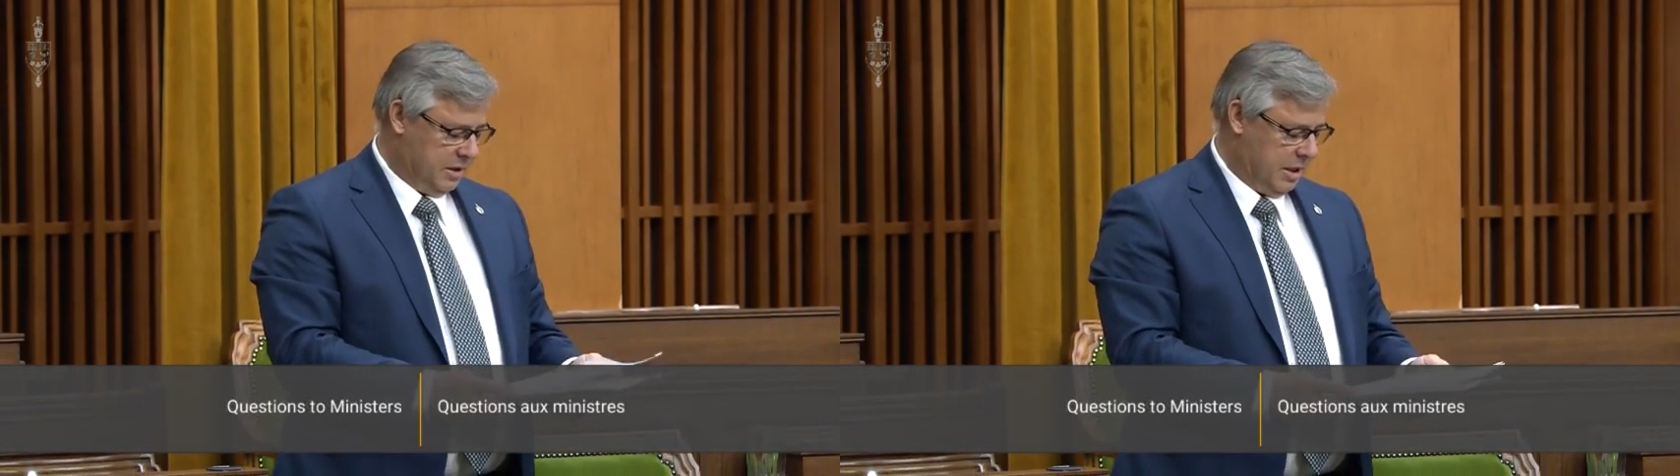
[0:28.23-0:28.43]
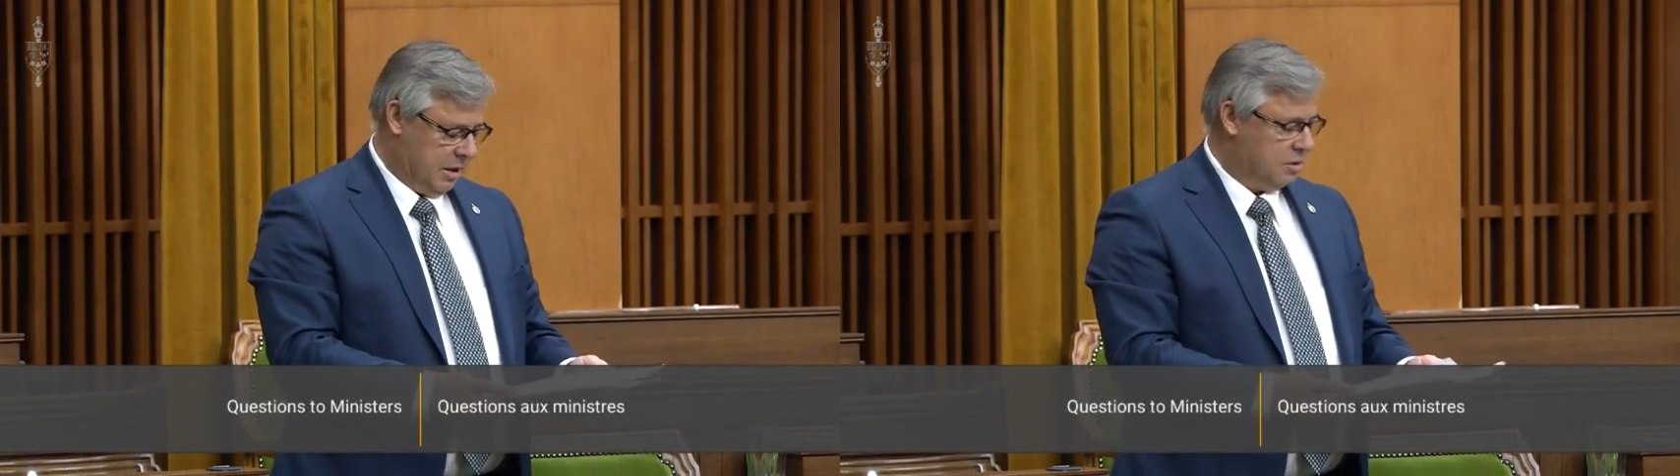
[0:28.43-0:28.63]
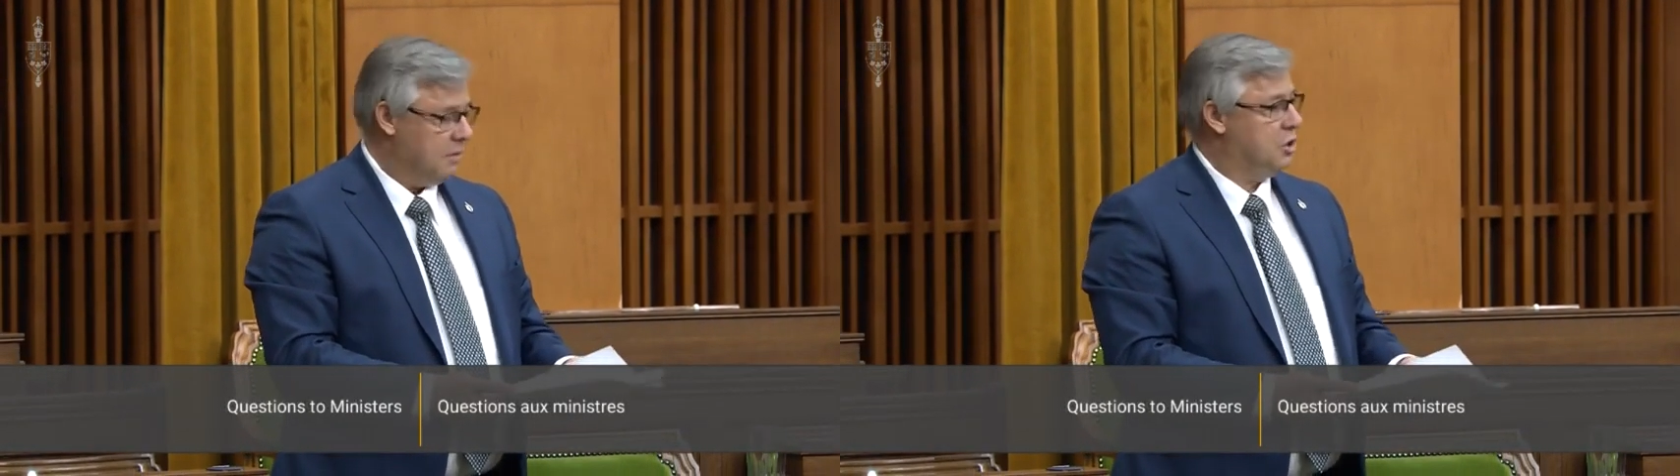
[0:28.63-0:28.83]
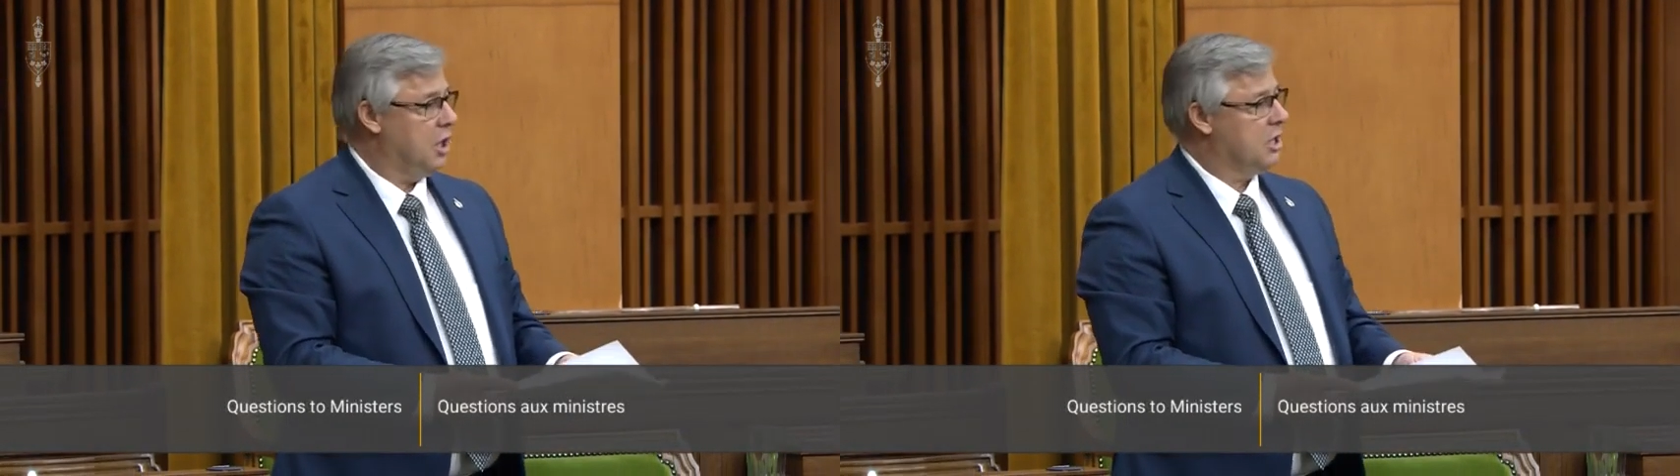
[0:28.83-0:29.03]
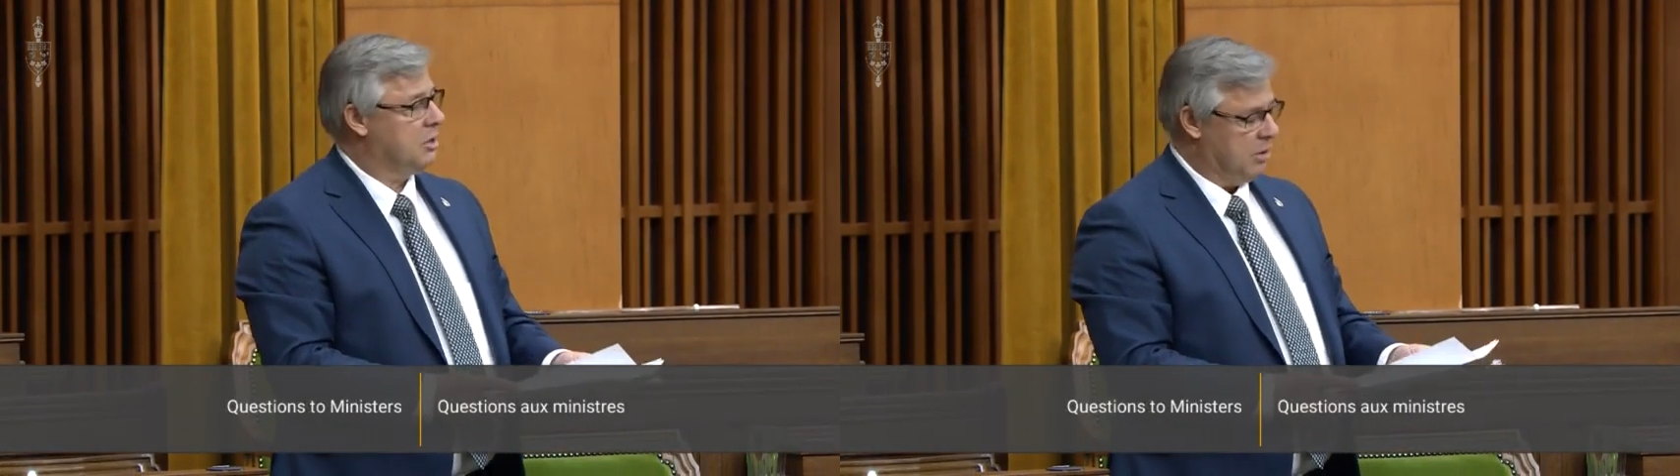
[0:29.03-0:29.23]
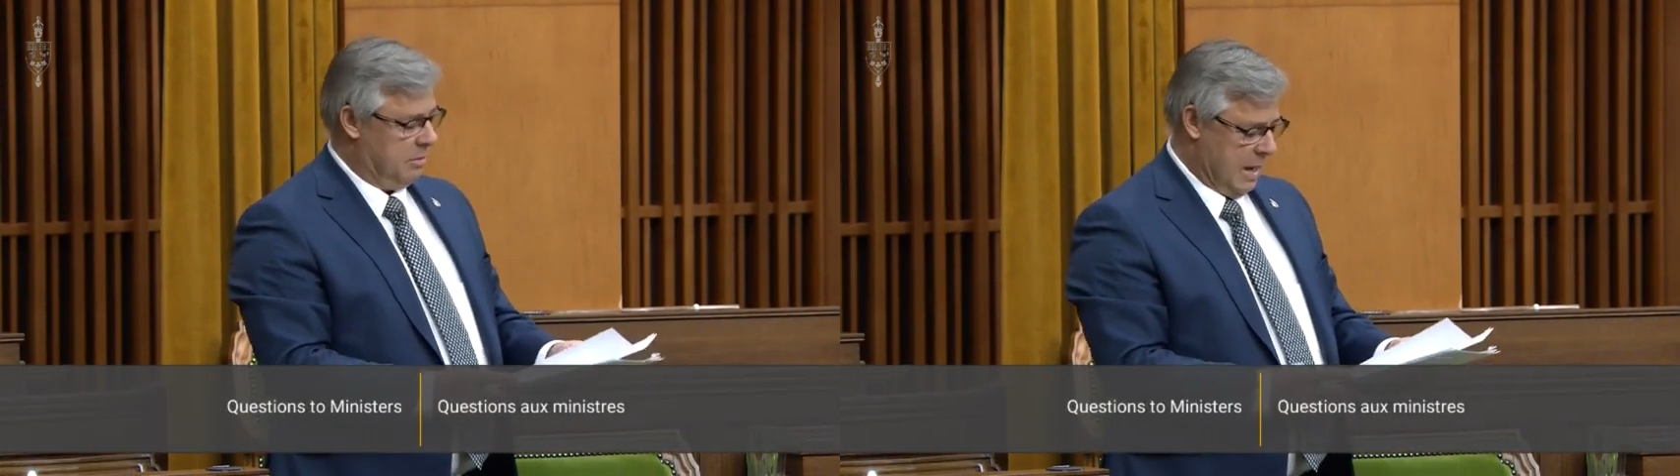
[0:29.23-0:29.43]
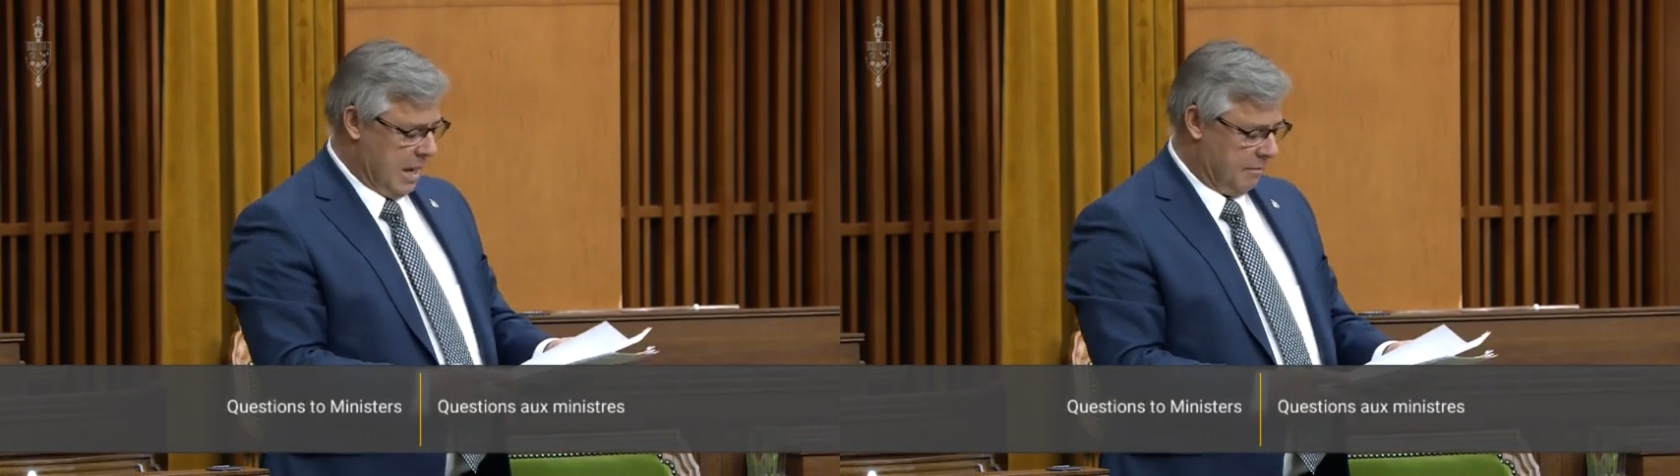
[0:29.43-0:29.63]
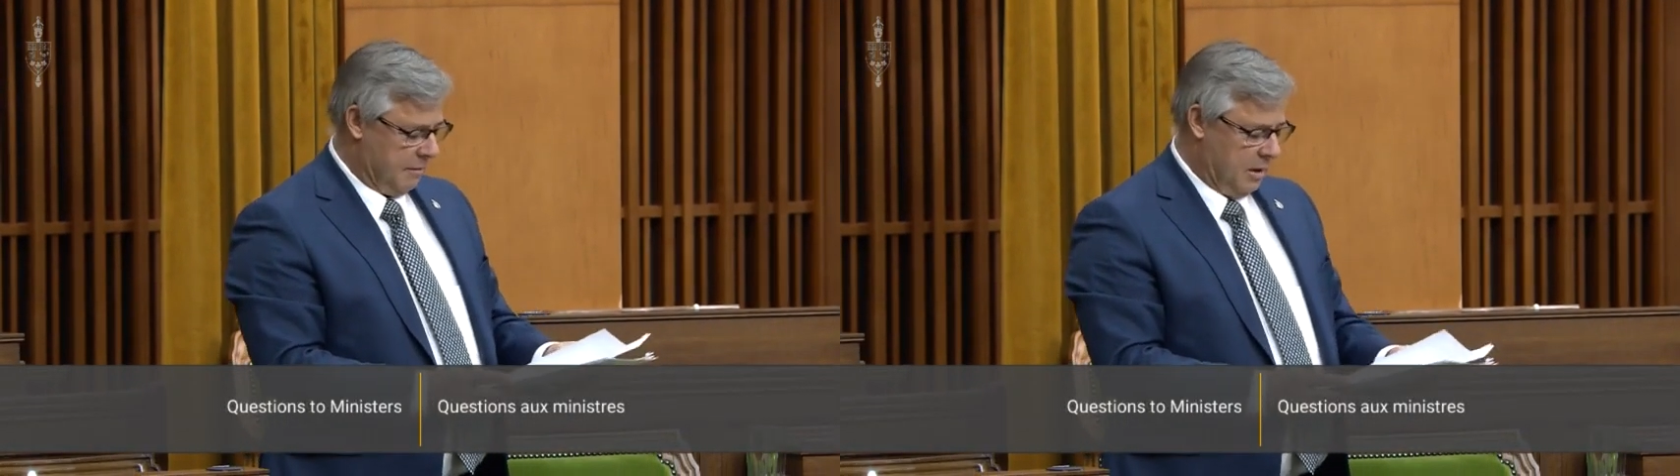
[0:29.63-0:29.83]
towns of Jasper and
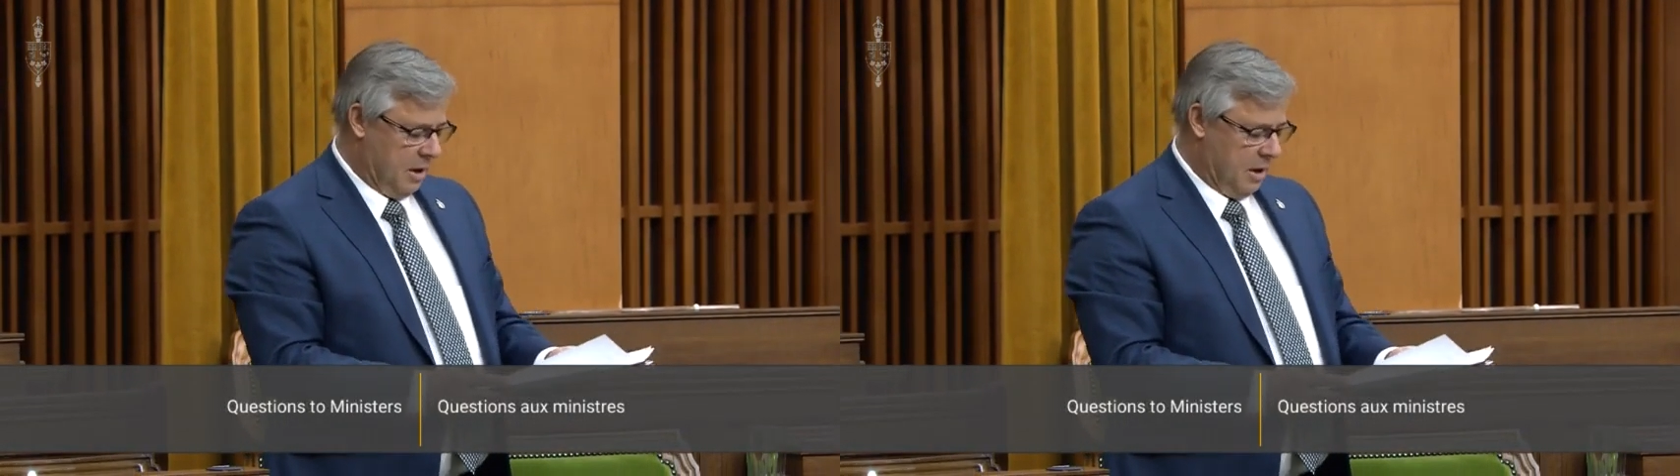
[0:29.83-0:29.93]
Banff,